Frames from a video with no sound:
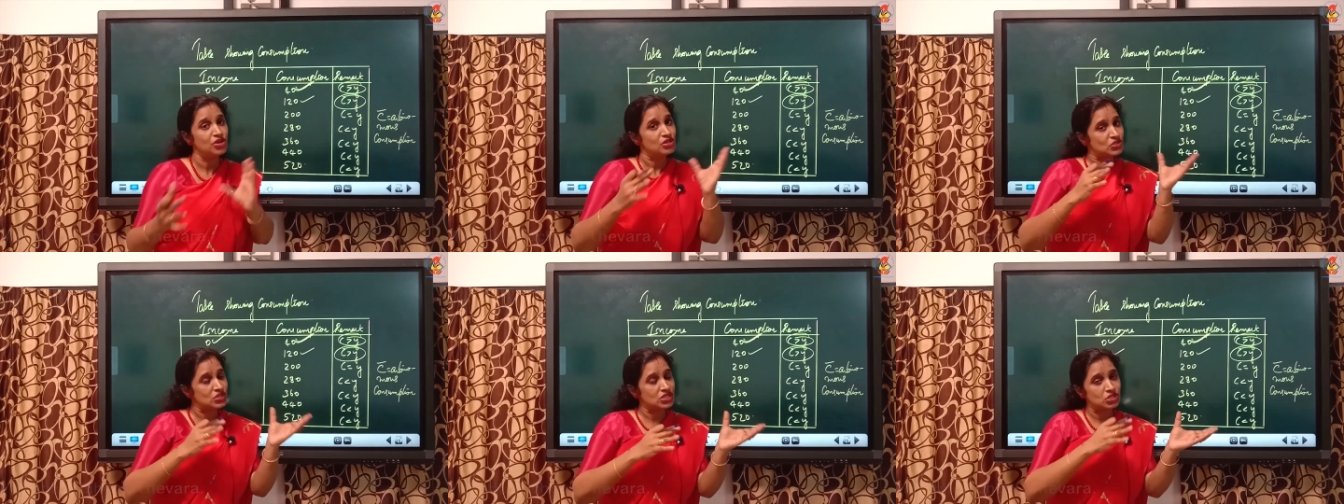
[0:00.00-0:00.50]

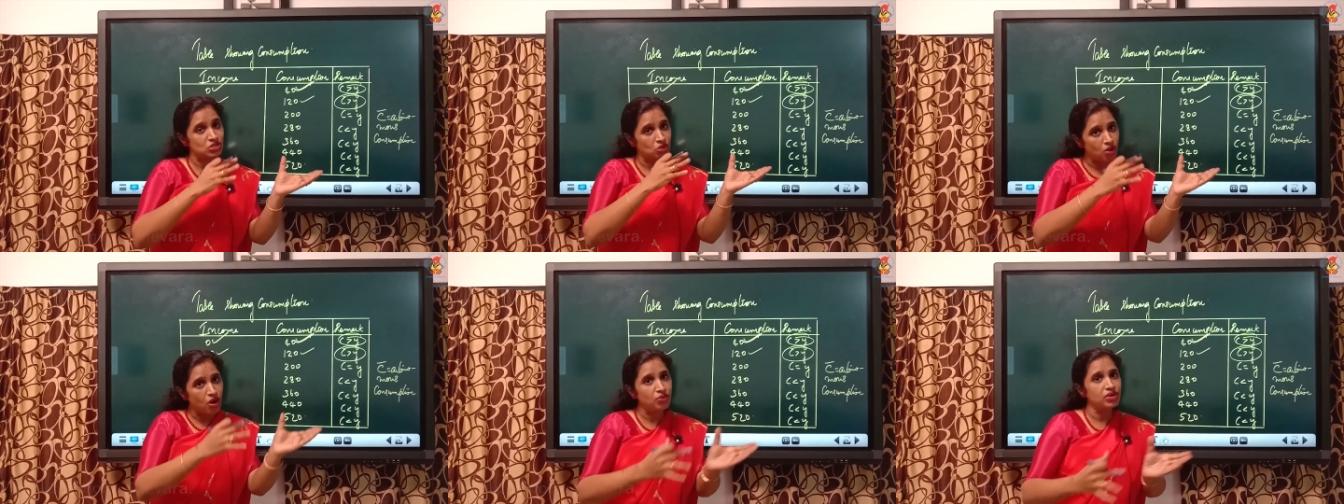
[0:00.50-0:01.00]
So
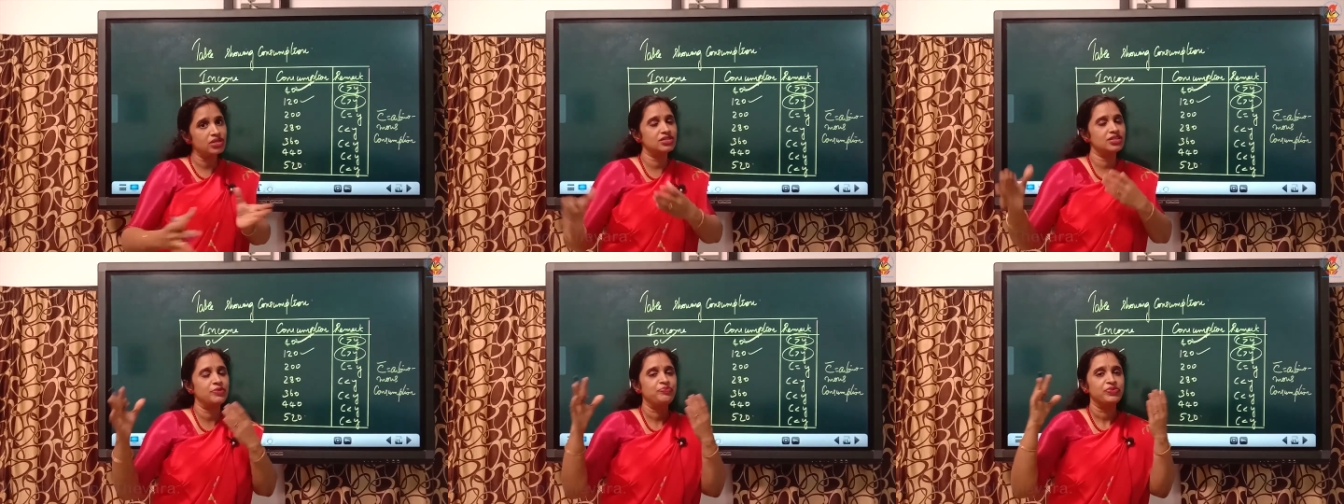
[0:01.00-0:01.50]
throughout
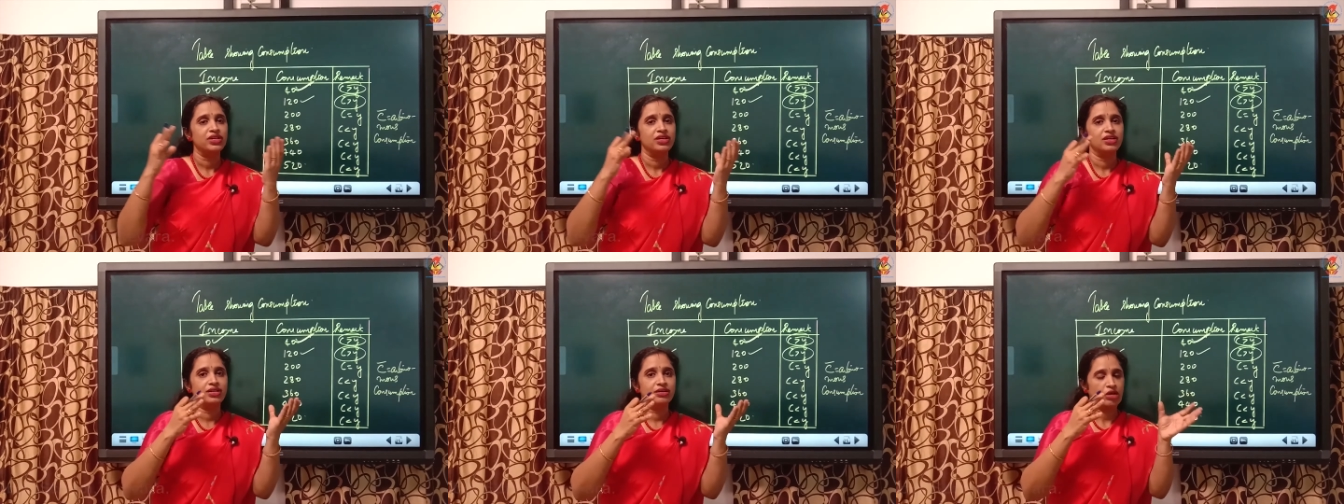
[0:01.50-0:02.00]
the
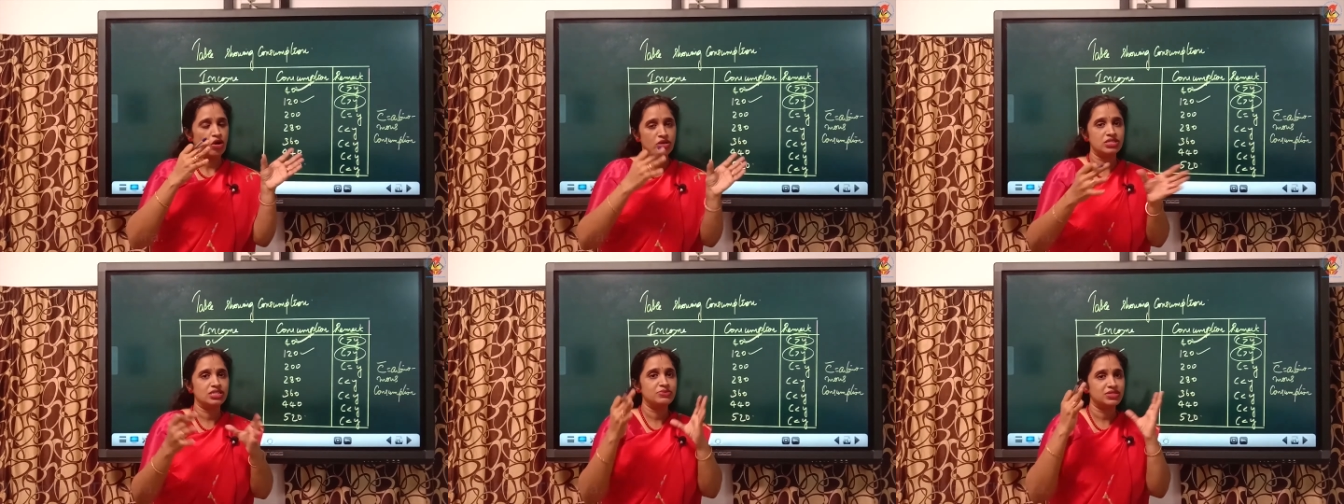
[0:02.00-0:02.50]
uh,
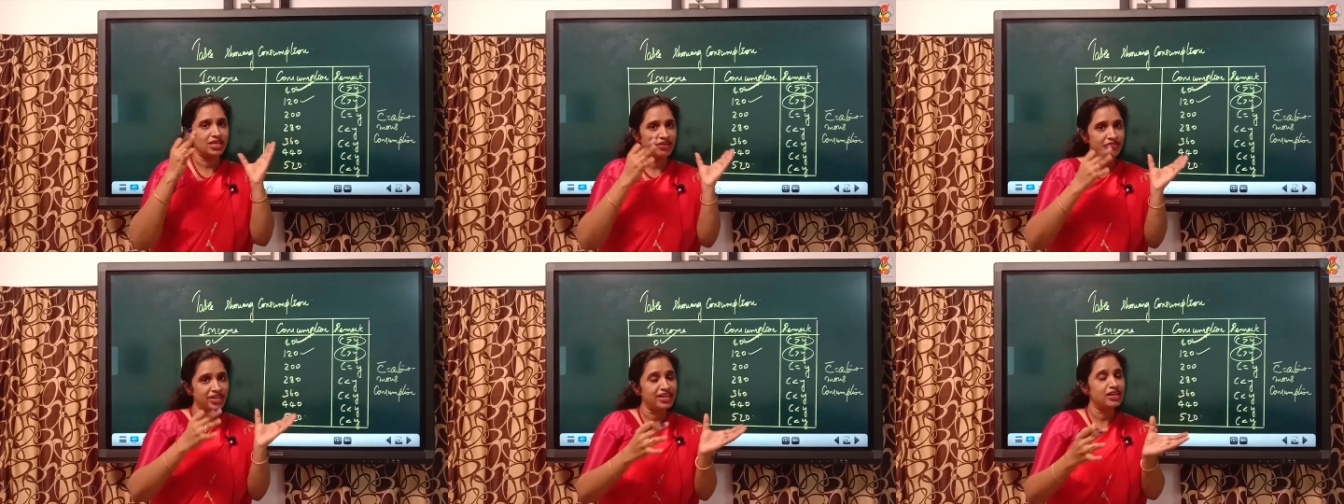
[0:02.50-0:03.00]
concepts I
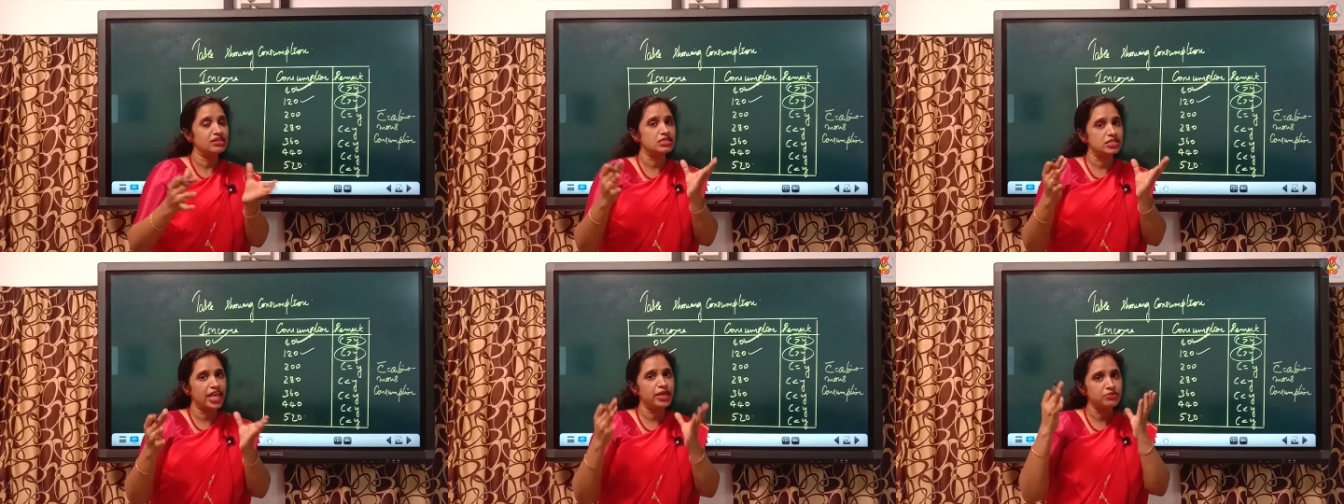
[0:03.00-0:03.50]
have taken the
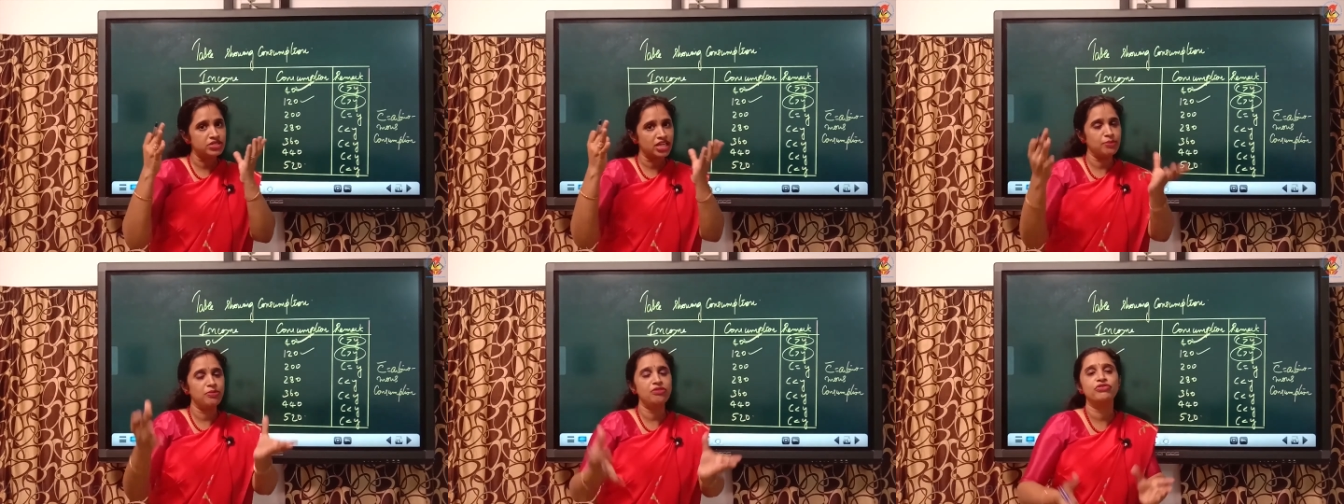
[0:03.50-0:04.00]
same
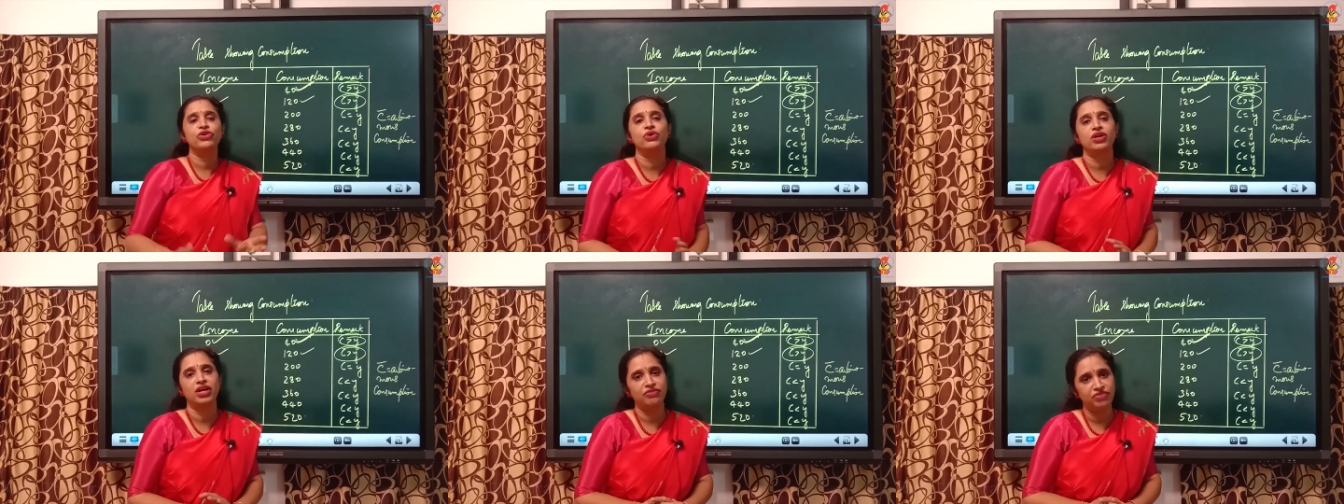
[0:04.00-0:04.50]
table for your
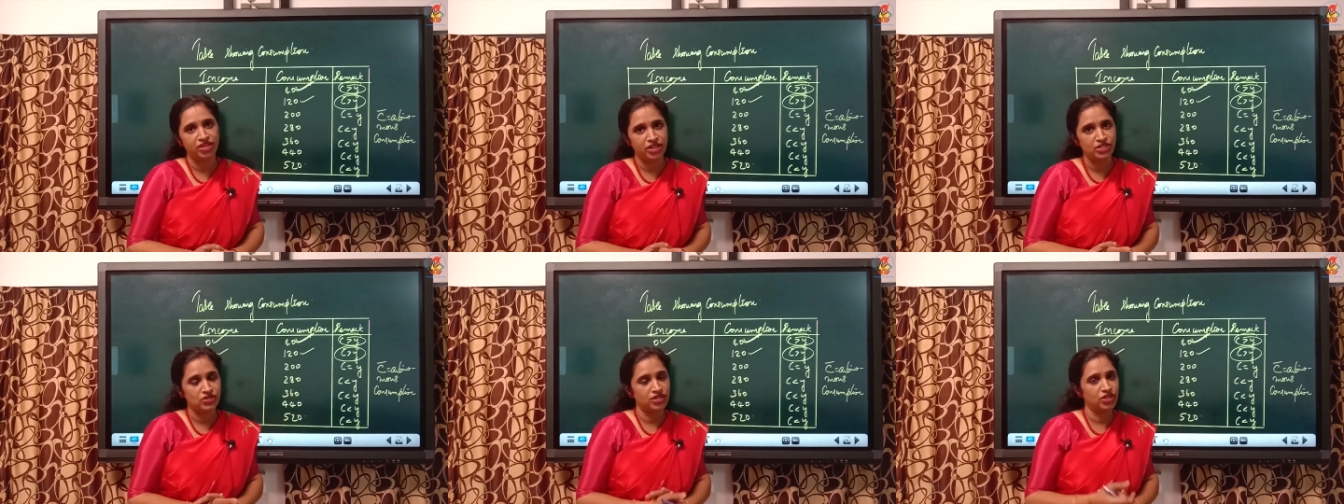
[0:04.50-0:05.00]

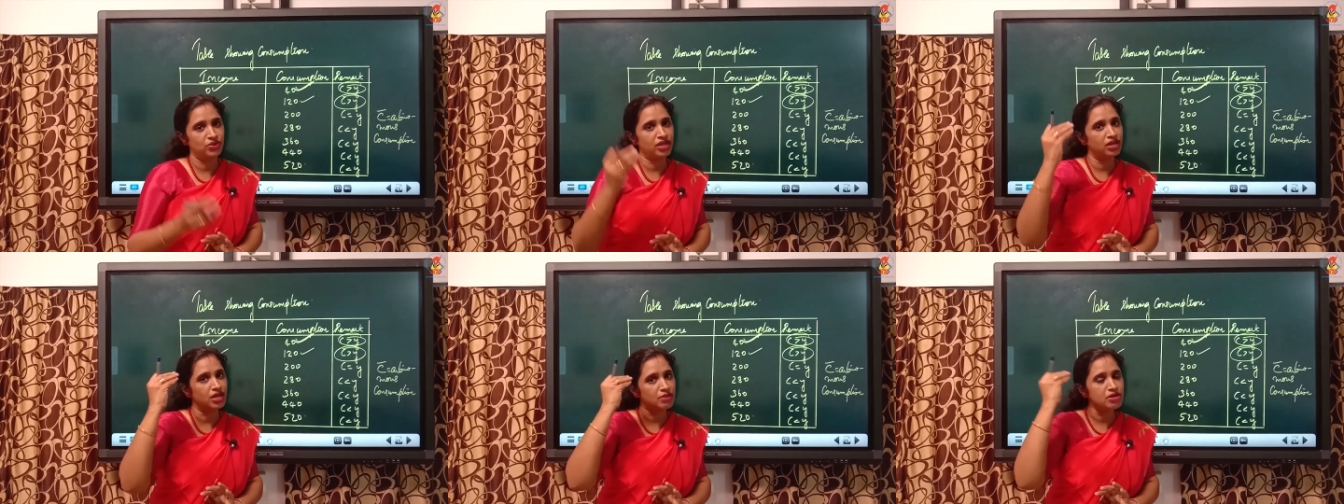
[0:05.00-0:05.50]
convenience so that you
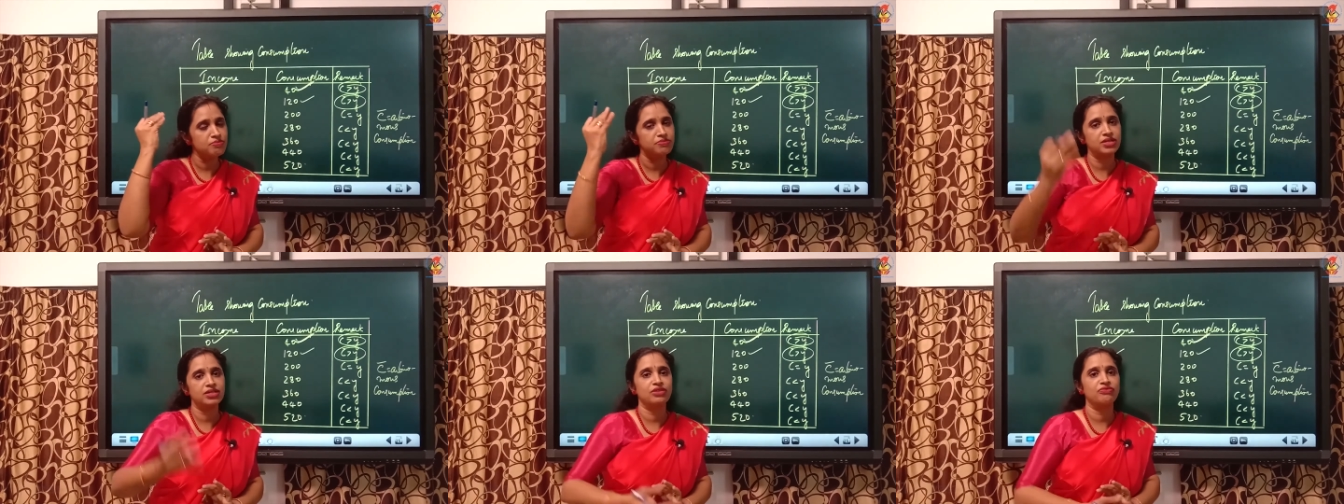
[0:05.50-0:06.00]
can
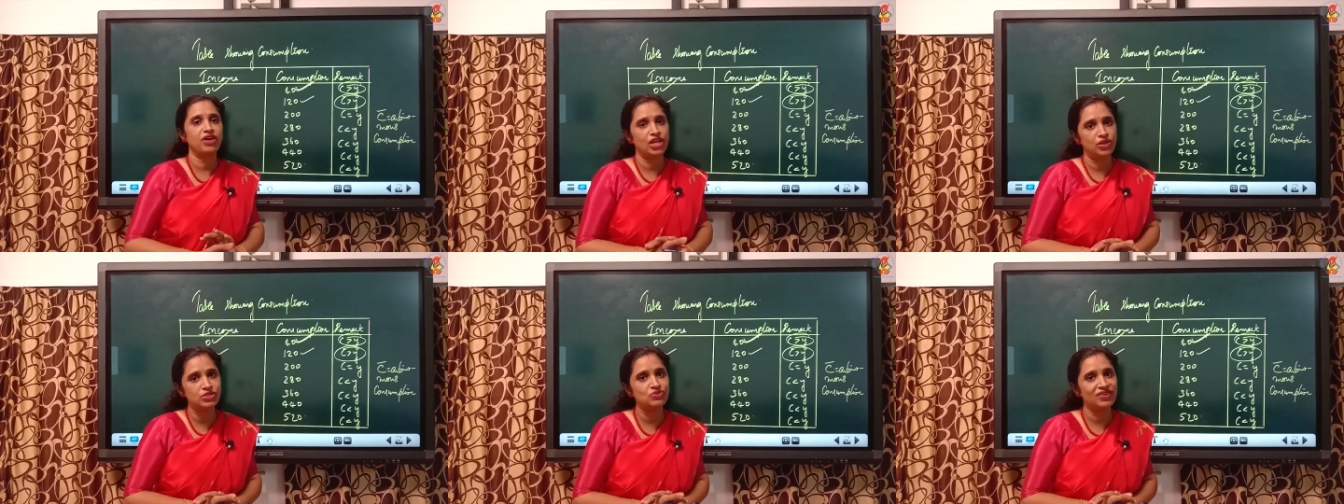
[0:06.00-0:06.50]
remember the
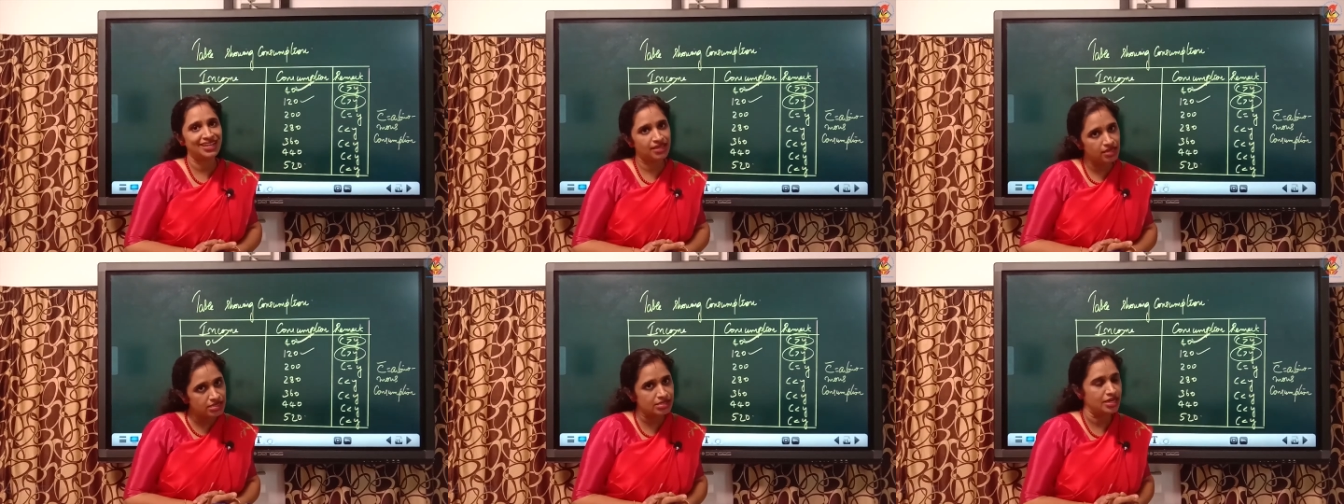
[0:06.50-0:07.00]
values very
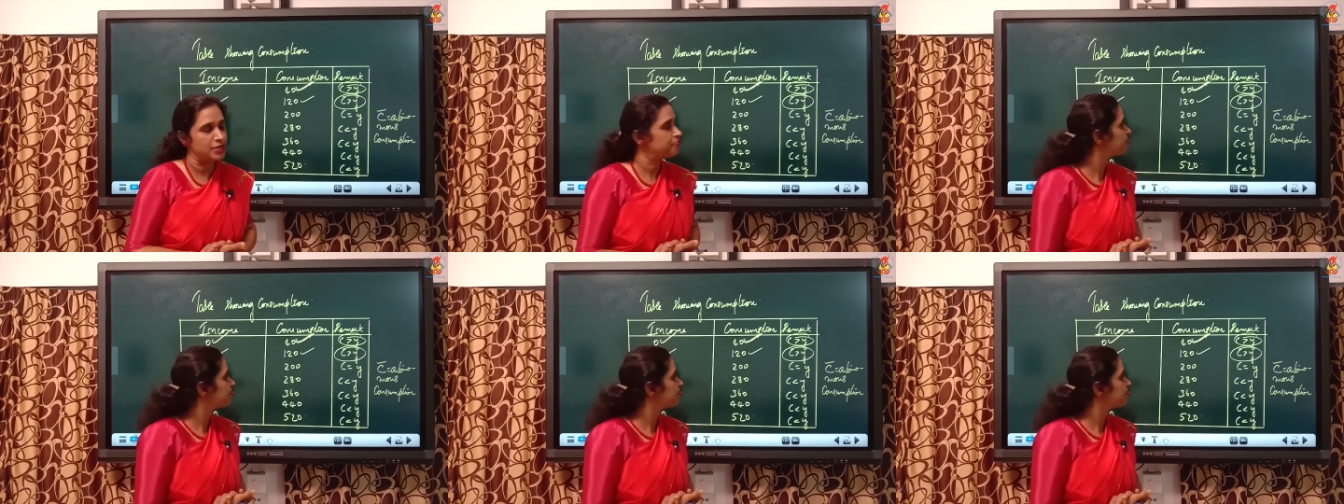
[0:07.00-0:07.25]
easily.